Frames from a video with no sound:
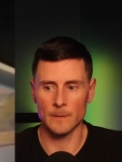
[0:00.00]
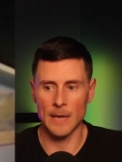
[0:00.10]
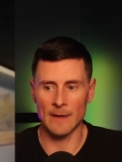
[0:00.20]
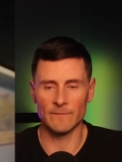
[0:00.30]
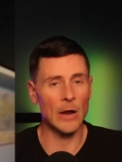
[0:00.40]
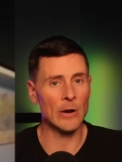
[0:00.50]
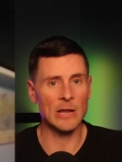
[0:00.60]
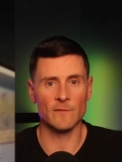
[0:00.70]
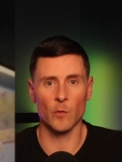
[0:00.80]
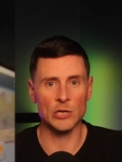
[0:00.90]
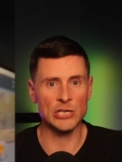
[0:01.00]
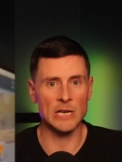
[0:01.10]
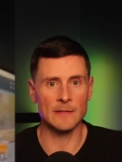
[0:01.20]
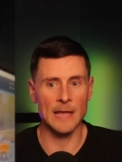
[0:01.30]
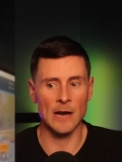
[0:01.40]
Yeah, very
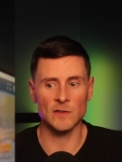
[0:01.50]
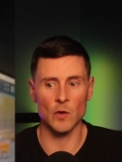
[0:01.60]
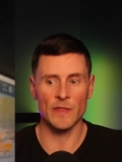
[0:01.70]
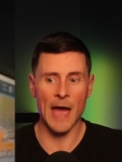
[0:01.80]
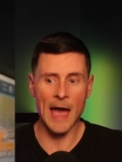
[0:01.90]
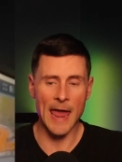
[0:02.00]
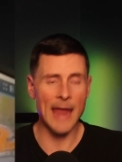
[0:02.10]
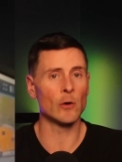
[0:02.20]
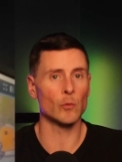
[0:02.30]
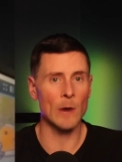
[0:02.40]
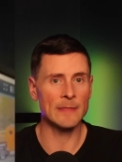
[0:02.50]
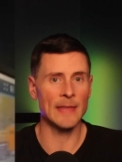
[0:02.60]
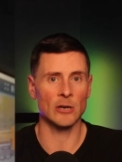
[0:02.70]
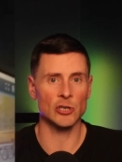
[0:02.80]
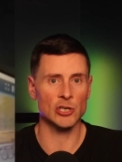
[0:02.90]
unfortunate there. So that angle right
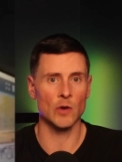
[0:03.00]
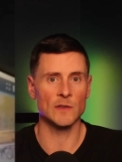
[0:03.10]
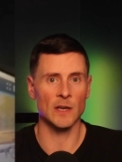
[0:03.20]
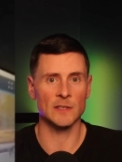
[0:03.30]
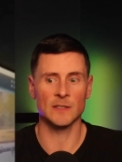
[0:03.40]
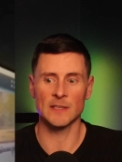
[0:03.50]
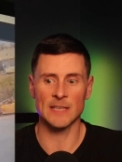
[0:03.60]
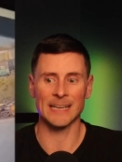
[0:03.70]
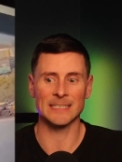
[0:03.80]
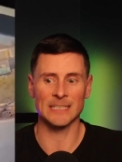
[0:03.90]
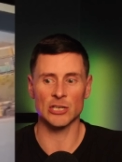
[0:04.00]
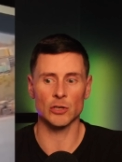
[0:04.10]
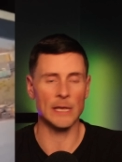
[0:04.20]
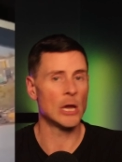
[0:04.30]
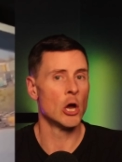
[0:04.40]
there shows us this thing
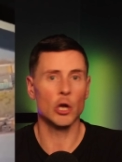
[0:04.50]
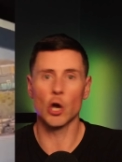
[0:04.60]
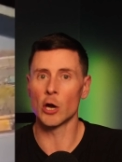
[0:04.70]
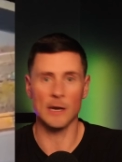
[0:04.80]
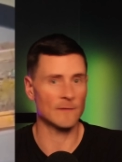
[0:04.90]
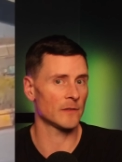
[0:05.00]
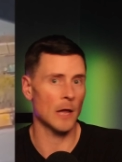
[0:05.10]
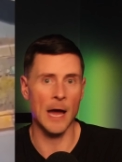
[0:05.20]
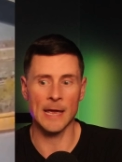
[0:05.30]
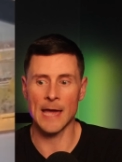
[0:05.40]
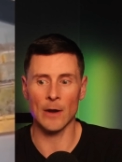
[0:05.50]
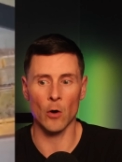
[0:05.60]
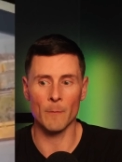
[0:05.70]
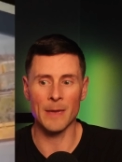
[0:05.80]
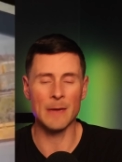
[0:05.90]
essentially couldn't fly at
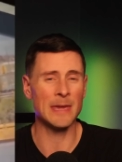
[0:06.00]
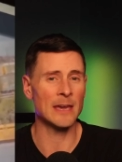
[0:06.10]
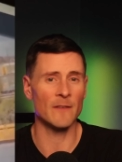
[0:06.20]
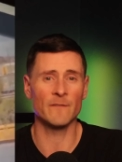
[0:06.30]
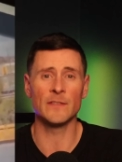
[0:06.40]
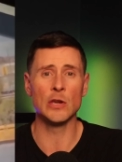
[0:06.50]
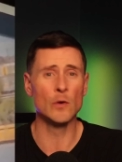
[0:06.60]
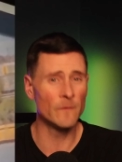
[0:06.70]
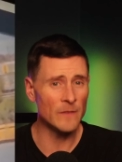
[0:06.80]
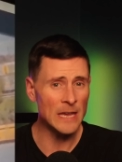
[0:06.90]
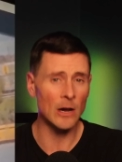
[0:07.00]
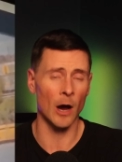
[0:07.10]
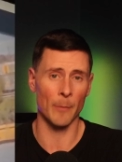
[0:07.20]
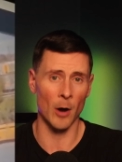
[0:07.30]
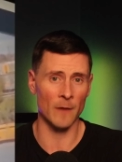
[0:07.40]
all, maybe a few feet
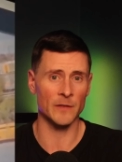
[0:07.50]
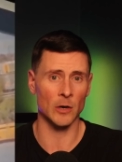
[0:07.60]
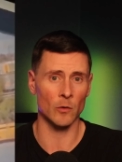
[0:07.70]
up off the